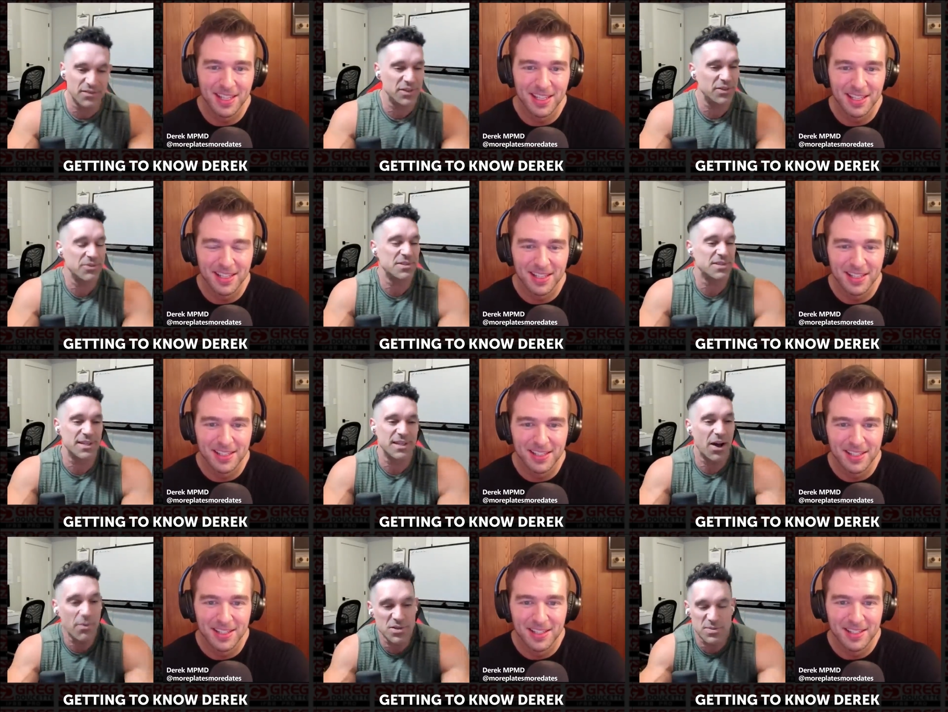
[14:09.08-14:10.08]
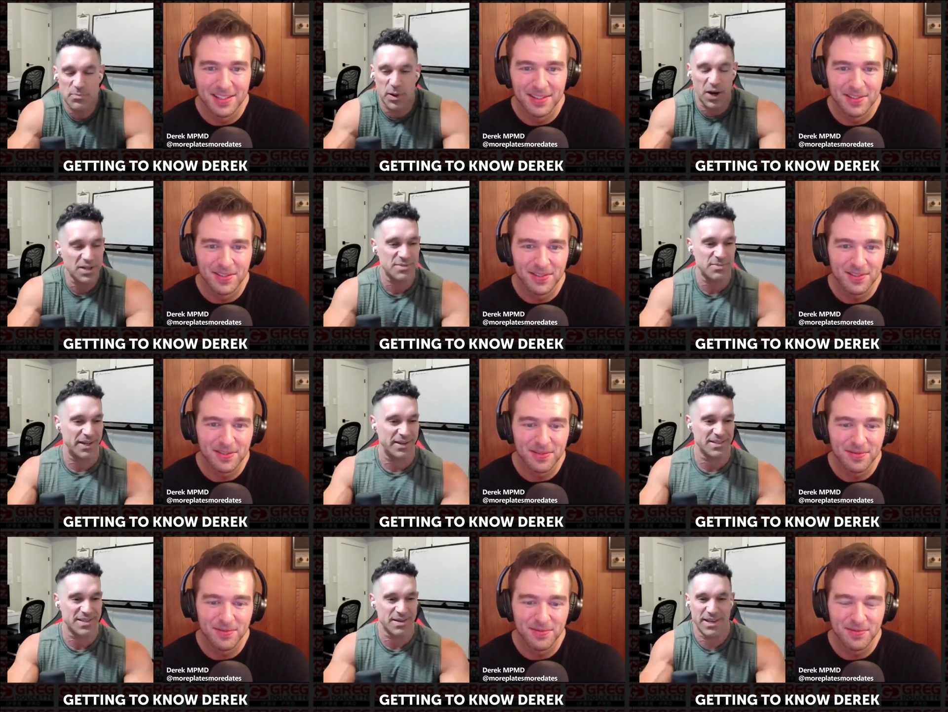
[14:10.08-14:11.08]
Speaker 1: of views. It, it almost bugs
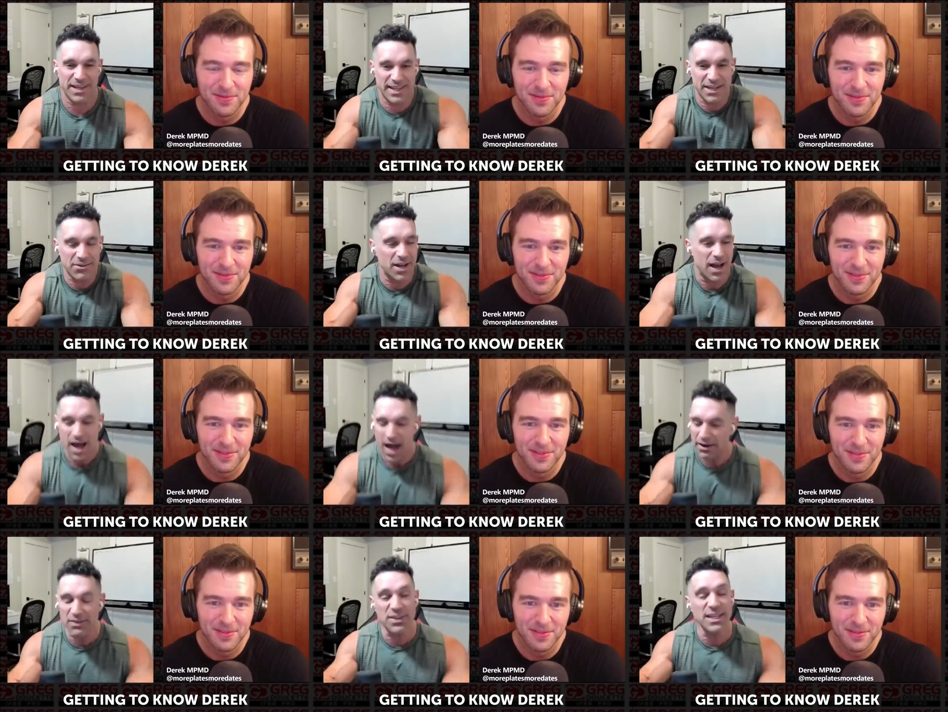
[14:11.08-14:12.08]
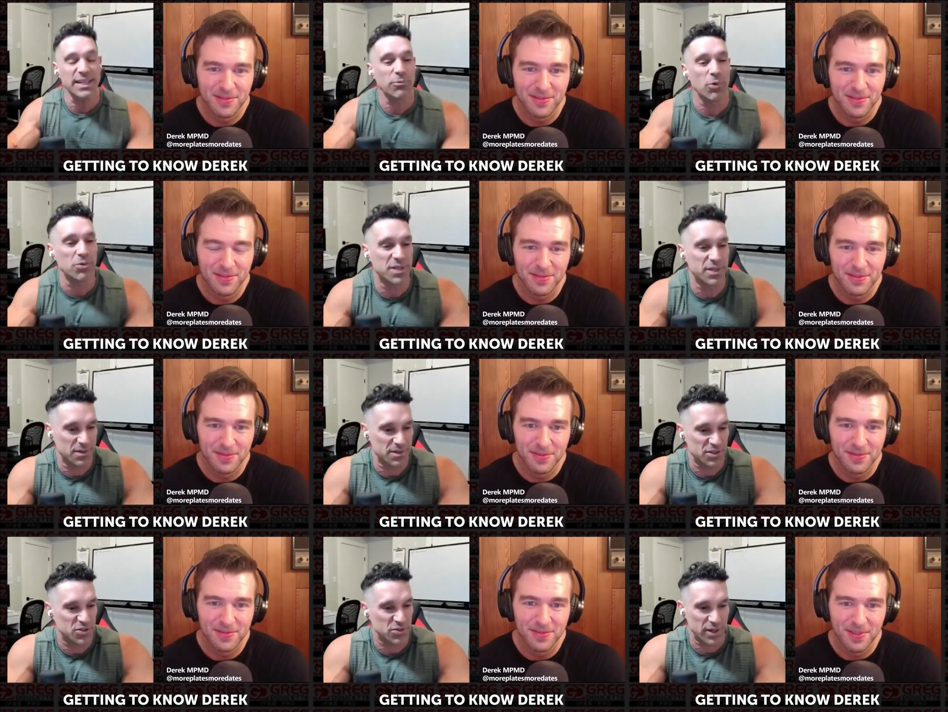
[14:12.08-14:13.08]
me because I'm like, they don't. I don't even think they wrote
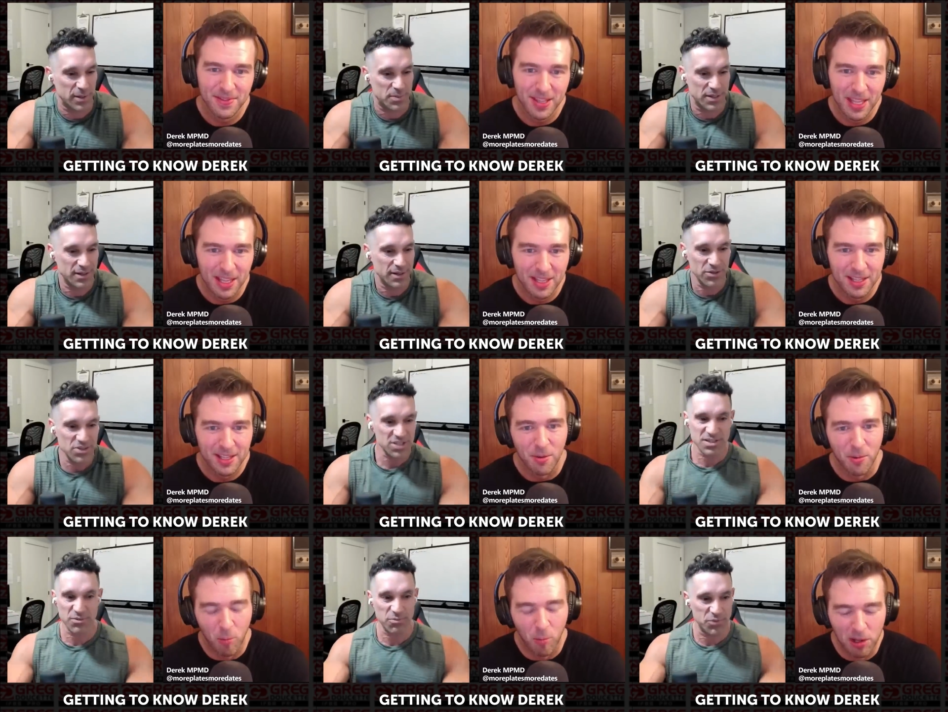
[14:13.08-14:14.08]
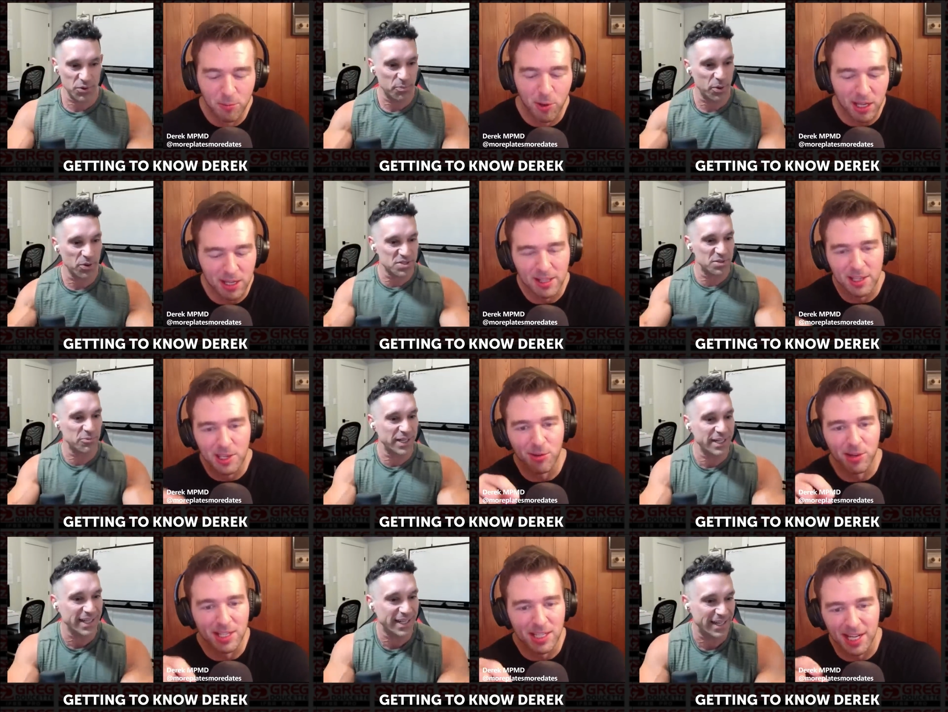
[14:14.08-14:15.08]
the the script. They're just the, one way you
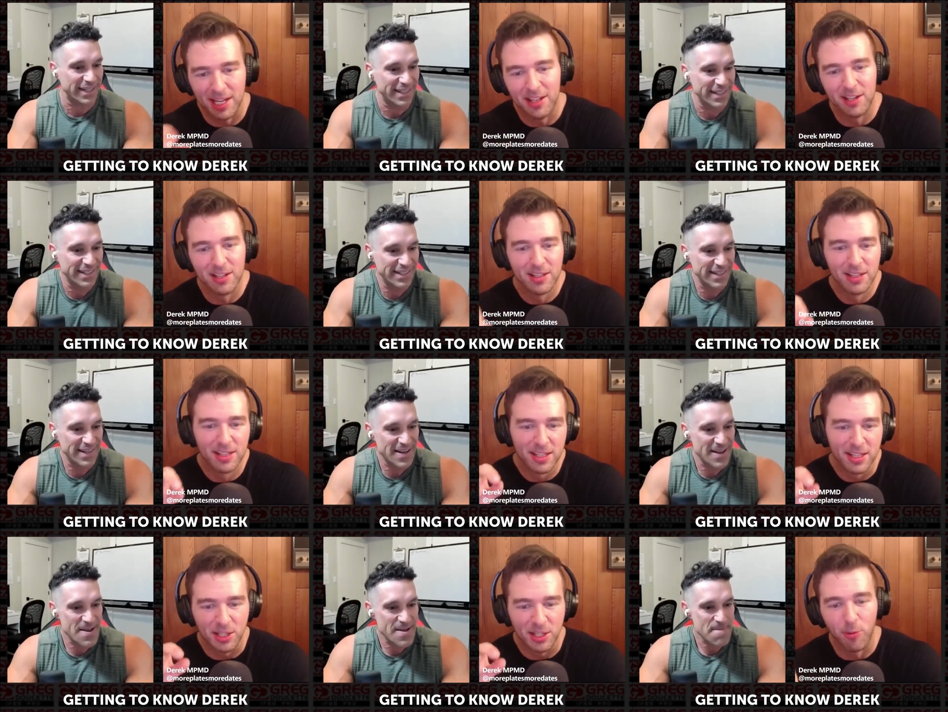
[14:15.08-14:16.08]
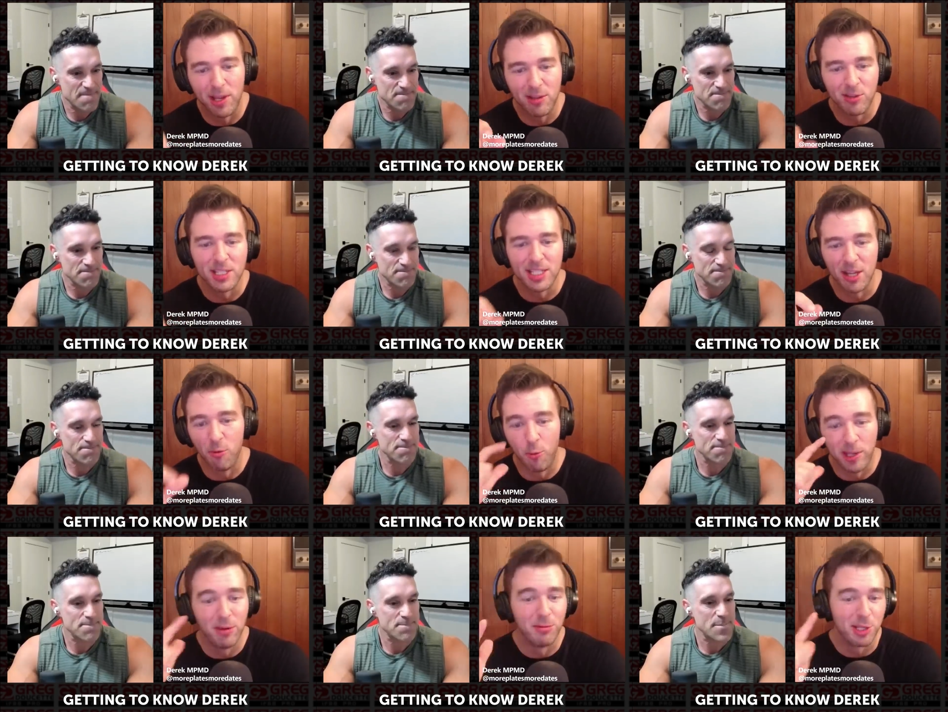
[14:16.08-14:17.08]
can
Speaker 2: tell the way you can tell
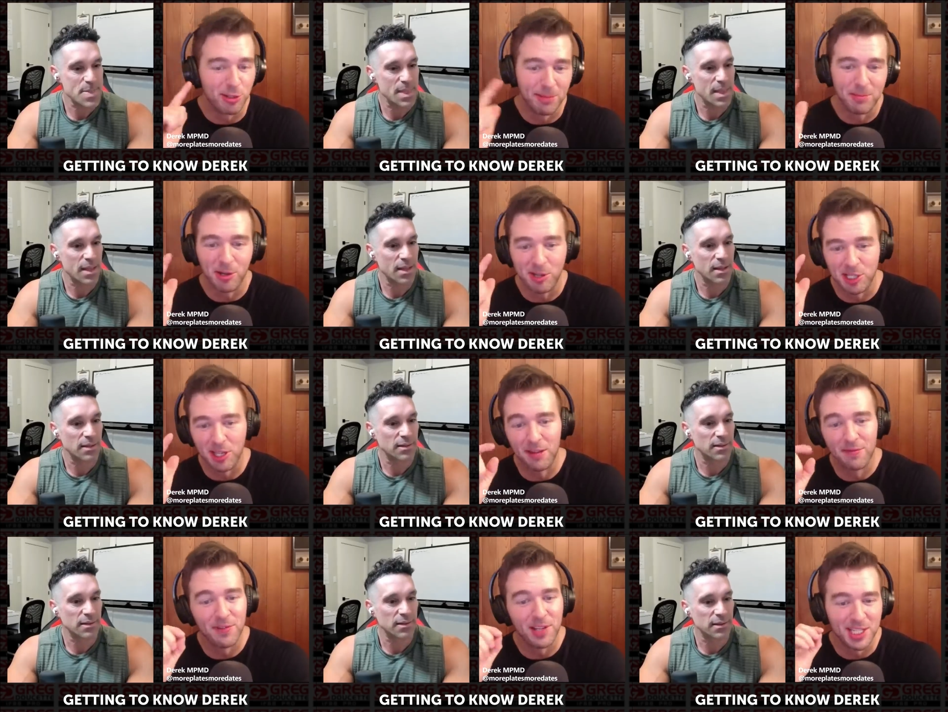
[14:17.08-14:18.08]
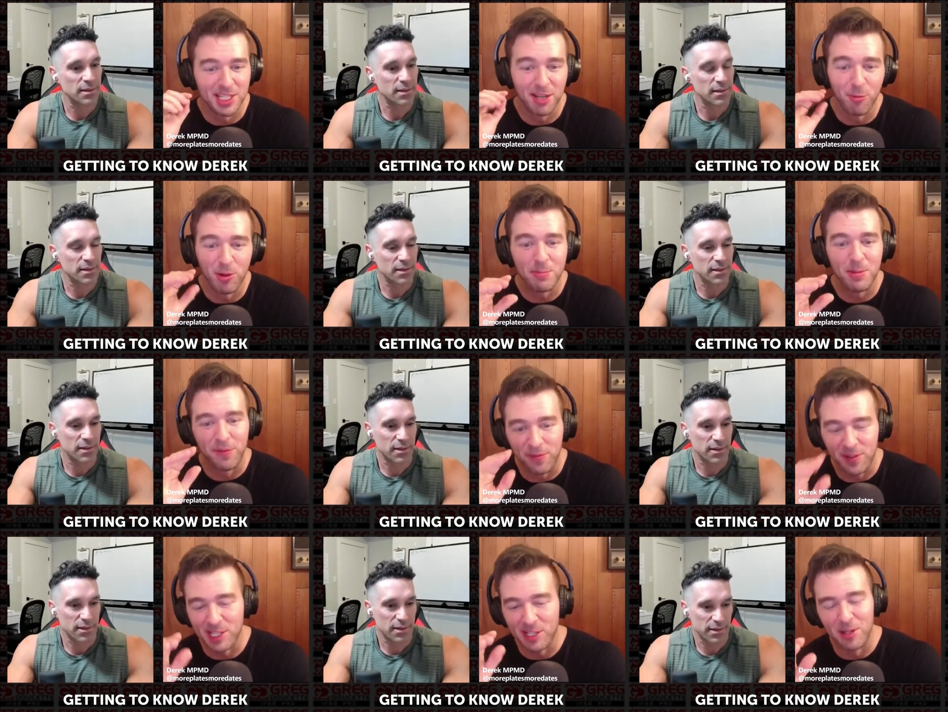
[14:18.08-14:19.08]
we don't script our stuff is it would be
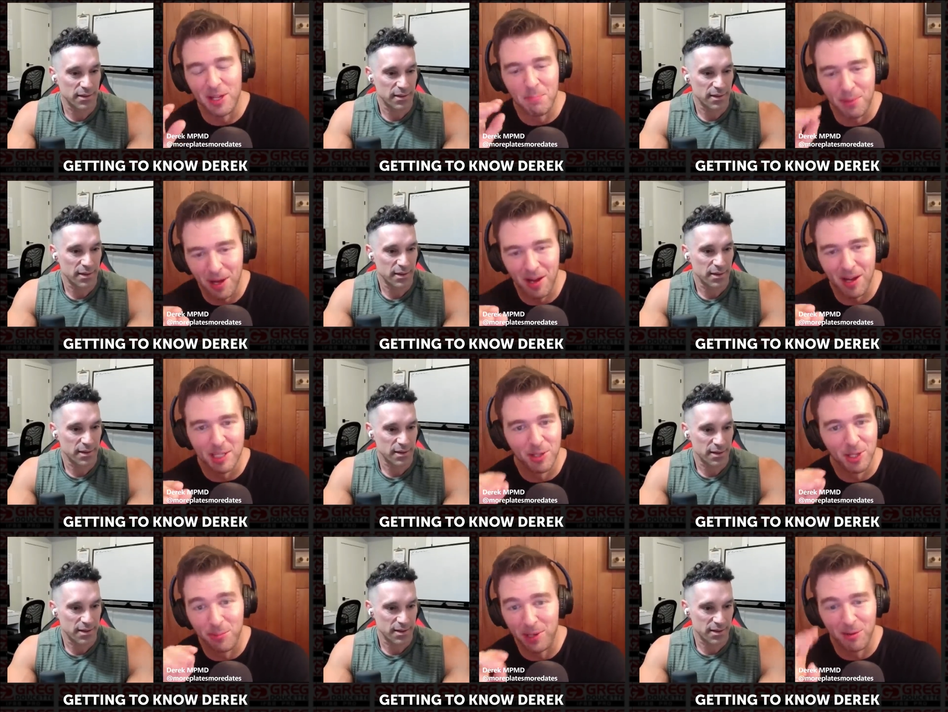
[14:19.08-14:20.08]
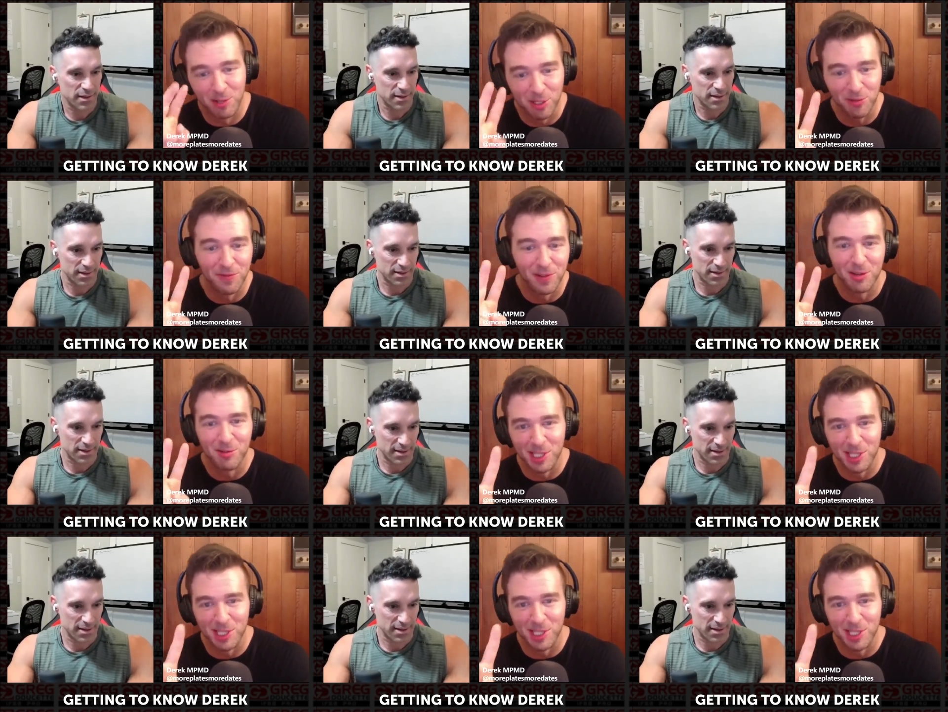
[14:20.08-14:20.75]
physically impossible to put out two videos a